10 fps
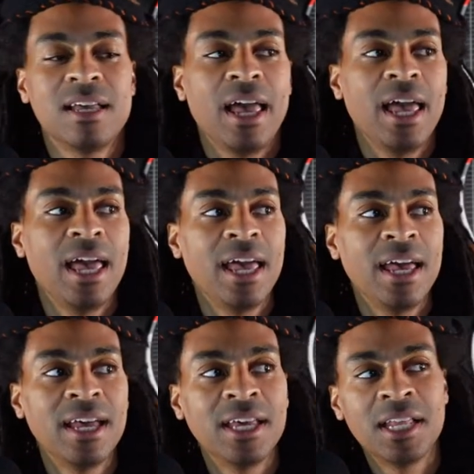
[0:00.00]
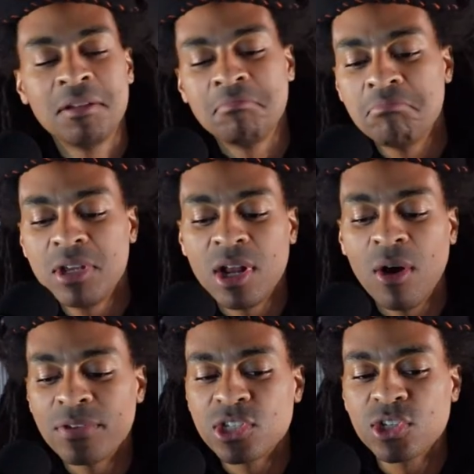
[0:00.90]
and, you know,
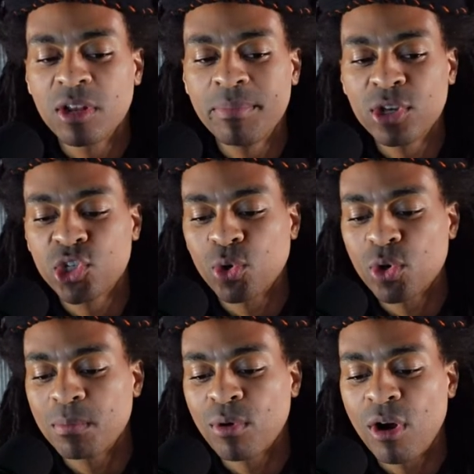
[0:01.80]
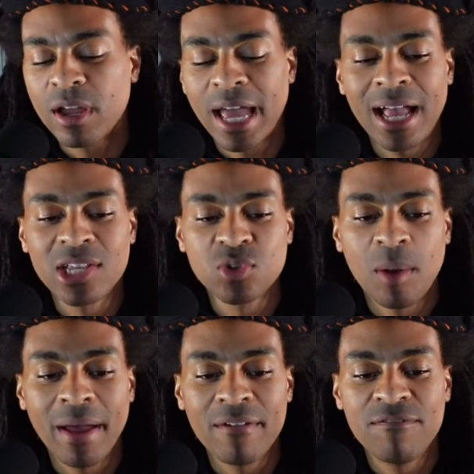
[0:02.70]
this is going to be a shorter broadcast, so I
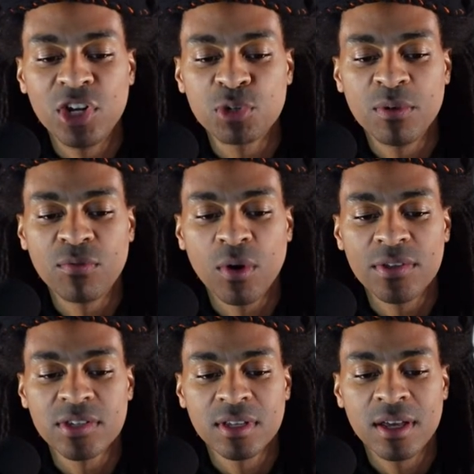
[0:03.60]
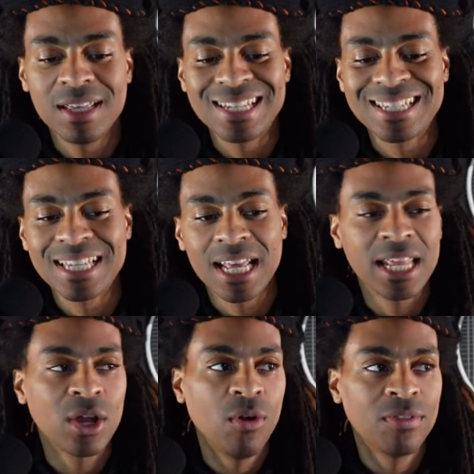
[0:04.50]
might finish before the sun is
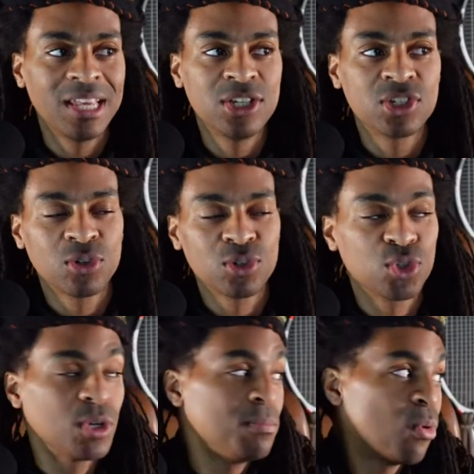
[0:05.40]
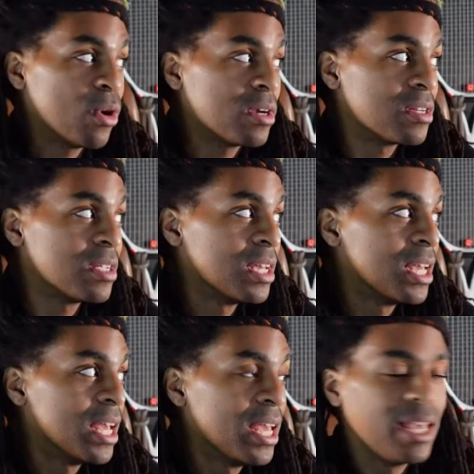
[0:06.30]
setting on the Eastern Seaboard.
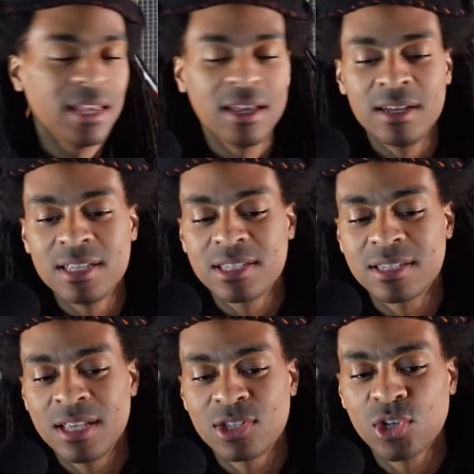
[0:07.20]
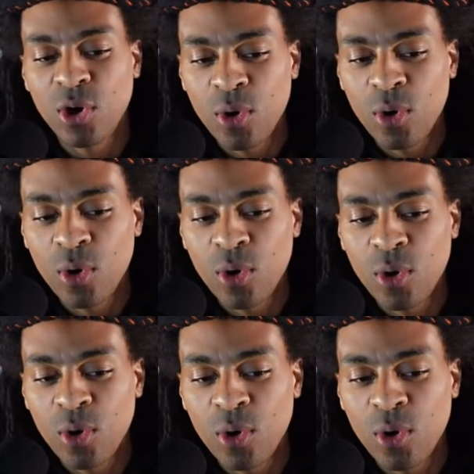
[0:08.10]
Yeah, it's cold
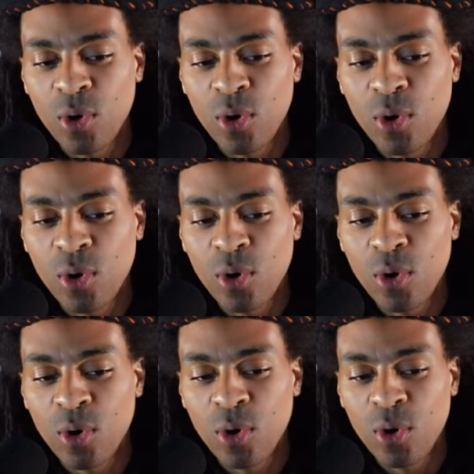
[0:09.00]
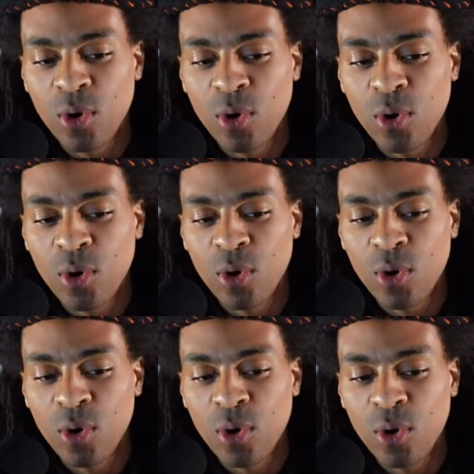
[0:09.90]
outside, but it's still very beautiful.
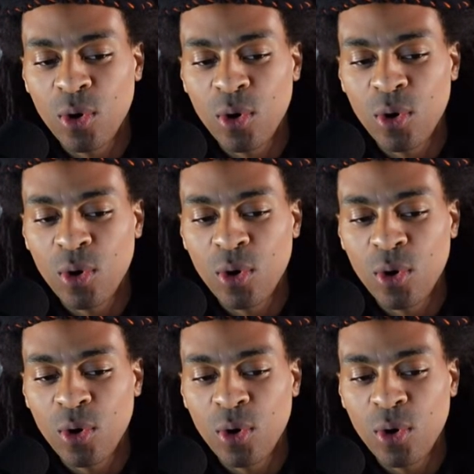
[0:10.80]
So I'm thankful for that.